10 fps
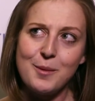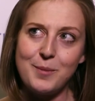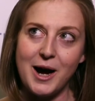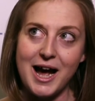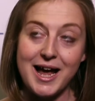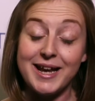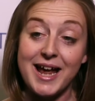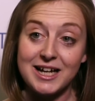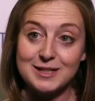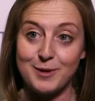by an
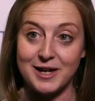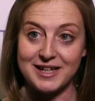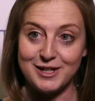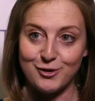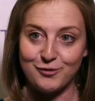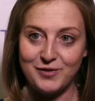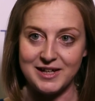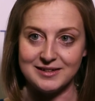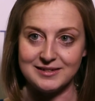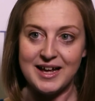expert in your
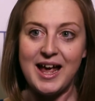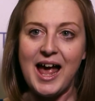field,